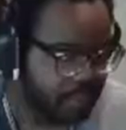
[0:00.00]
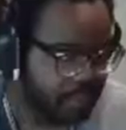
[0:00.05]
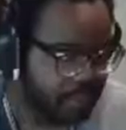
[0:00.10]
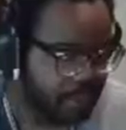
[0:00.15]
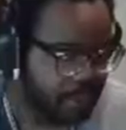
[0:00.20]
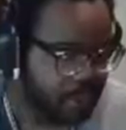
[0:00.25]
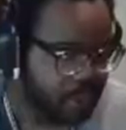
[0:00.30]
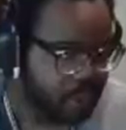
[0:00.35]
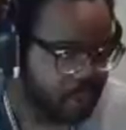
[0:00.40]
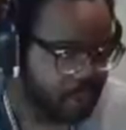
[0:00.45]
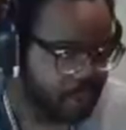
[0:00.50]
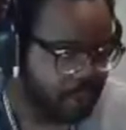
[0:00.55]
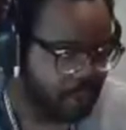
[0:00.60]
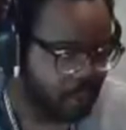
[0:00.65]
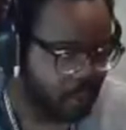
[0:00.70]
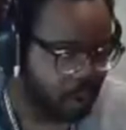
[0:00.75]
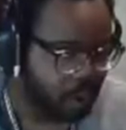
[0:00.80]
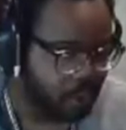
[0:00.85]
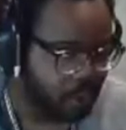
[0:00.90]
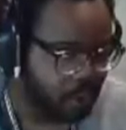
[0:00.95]
pretty much all
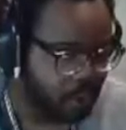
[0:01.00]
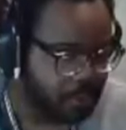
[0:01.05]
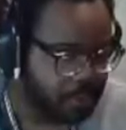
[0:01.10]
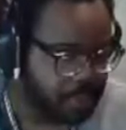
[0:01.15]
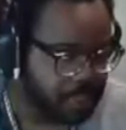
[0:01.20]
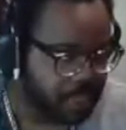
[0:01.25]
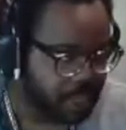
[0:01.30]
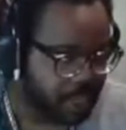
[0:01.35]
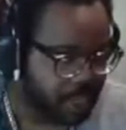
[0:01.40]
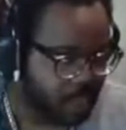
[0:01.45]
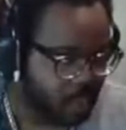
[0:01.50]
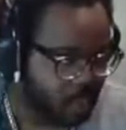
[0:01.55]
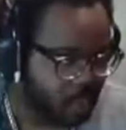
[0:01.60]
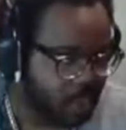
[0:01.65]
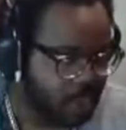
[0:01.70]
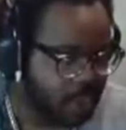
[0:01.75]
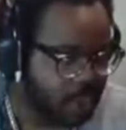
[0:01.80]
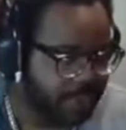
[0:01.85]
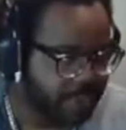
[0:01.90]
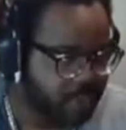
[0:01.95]
the wrong warps
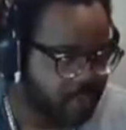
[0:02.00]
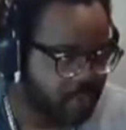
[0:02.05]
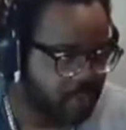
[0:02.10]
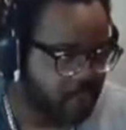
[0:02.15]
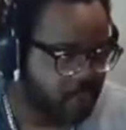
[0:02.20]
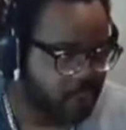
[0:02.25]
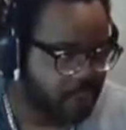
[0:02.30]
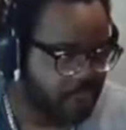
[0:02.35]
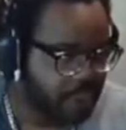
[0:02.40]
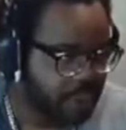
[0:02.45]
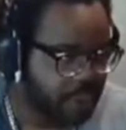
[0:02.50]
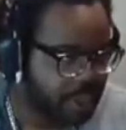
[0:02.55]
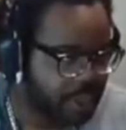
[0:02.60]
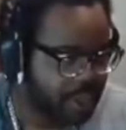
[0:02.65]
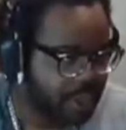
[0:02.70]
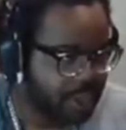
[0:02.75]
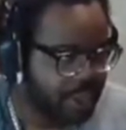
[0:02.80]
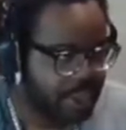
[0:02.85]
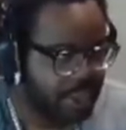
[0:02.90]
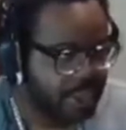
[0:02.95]
work on this version.
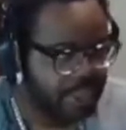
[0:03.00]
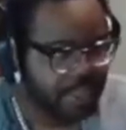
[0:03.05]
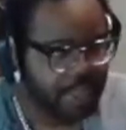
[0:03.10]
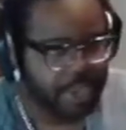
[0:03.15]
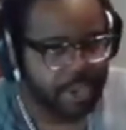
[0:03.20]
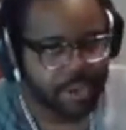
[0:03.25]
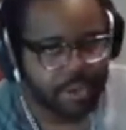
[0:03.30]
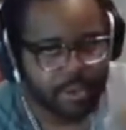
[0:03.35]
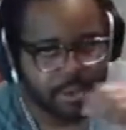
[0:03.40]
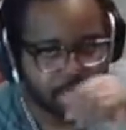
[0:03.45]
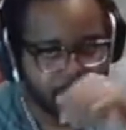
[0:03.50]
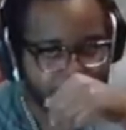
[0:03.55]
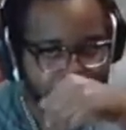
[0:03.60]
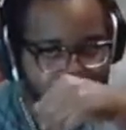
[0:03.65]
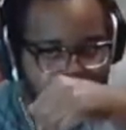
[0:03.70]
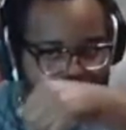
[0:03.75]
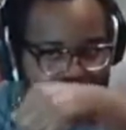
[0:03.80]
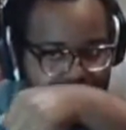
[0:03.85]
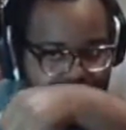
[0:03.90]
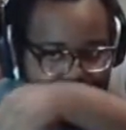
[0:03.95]
And then
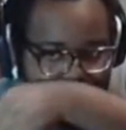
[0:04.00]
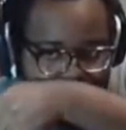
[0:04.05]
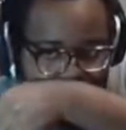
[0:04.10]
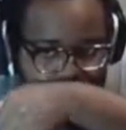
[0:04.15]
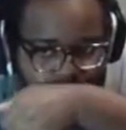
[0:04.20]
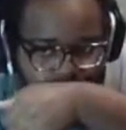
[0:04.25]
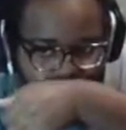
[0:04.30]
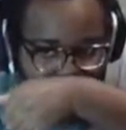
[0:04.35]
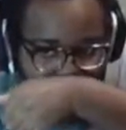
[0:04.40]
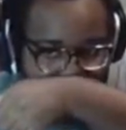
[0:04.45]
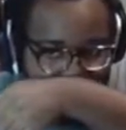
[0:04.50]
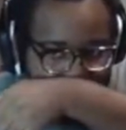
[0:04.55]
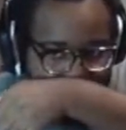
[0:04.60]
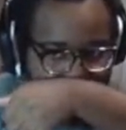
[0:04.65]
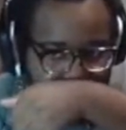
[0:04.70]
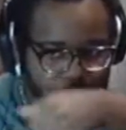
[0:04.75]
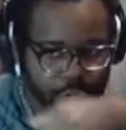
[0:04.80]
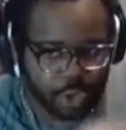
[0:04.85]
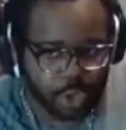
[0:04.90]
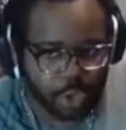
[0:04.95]
version
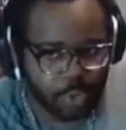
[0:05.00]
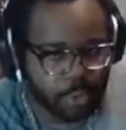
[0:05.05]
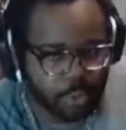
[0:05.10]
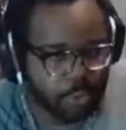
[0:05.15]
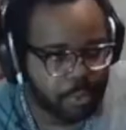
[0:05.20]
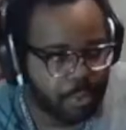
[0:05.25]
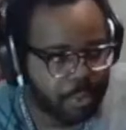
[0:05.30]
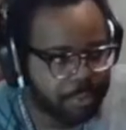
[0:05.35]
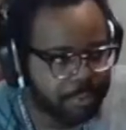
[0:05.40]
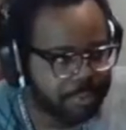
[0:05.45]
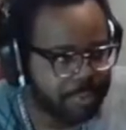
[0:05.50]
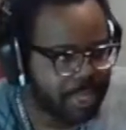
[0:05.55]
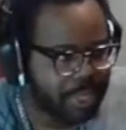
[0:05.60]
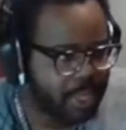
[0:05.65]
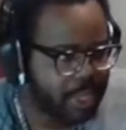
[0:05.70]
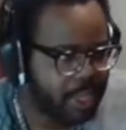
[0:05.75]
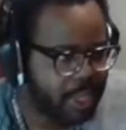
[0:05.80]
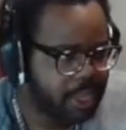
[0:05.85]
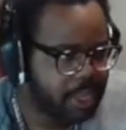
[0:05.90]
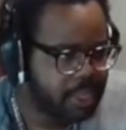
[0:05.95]
1.0
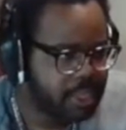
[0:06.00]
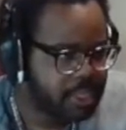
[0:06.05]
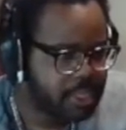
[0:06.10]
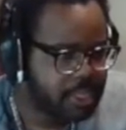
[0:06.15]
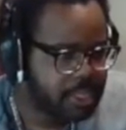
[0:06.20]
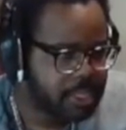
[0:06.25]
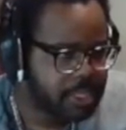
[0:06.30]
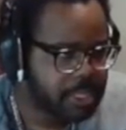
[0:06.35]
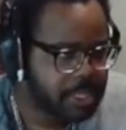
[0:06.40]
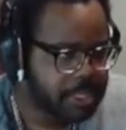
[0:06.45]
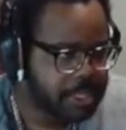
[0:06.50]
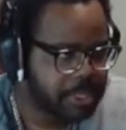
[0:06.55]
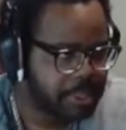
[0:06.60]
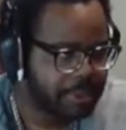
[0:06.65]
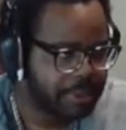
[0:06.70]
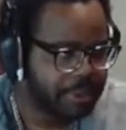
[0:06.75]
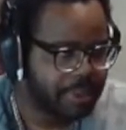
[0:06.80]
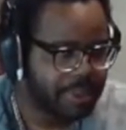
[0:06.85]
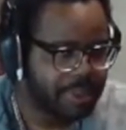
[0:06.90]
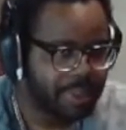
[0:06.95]
is
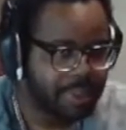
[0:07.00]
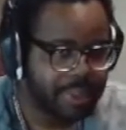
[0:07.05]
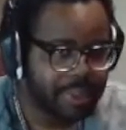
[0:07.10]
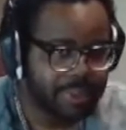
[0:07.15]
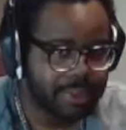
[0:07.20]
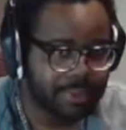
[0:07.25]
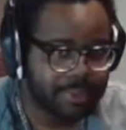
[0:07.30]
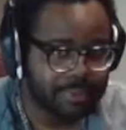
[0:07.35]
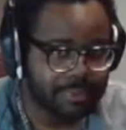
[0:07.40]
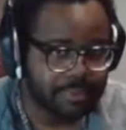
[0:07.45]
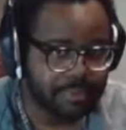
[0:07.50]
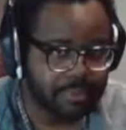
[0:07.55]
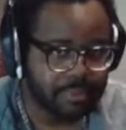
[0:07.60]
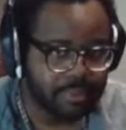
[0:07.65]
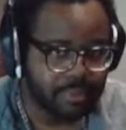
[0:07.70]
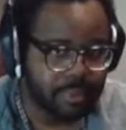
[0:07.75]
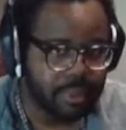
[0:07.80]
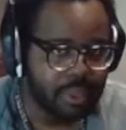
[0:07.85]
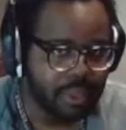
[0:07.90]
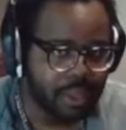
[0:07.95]

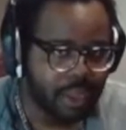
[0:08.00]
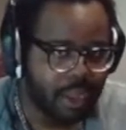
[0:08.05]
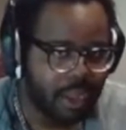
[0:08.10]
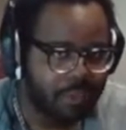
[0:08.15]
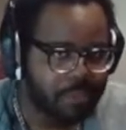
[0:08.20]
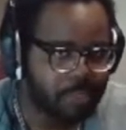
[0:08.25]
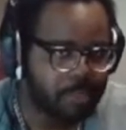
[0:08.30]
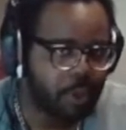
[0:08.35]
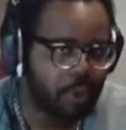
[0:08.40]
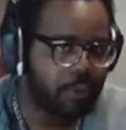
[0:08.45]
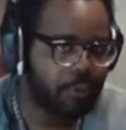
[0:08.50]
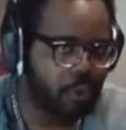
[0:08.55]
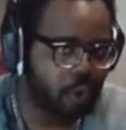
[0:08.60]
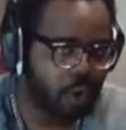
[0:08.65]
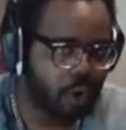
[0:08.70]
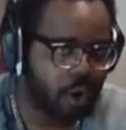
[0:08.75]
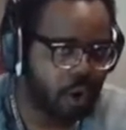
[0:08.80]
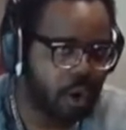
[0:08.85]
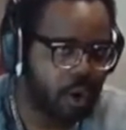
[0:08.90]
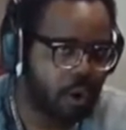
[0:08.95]
optimal
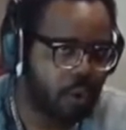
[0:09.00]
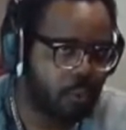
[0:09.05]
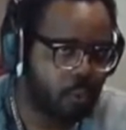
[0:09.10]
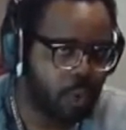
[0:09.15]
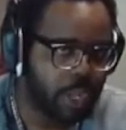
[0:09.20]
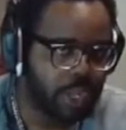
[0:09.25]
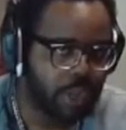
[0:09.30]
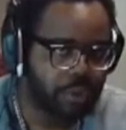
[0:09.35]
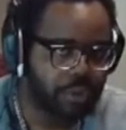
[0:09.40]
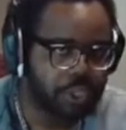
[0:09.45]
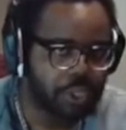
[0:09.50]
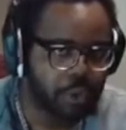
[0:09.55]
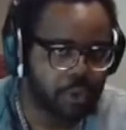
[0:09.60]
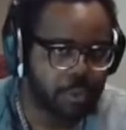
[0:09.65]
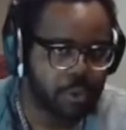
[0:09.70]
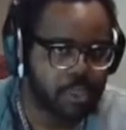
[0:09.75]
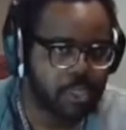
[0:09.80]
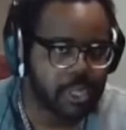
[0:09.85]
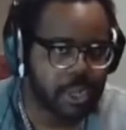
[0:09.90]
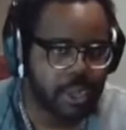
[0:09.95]
for
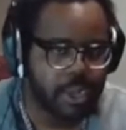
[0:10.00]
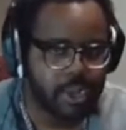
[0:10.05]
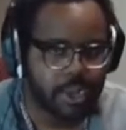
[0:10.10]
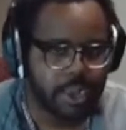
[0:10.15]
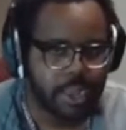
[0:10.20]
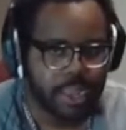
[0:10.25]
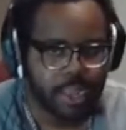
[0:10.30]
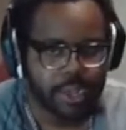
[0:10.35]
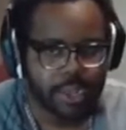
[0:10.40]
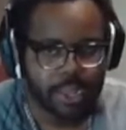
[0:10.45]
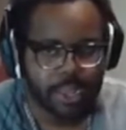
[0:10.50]
102% and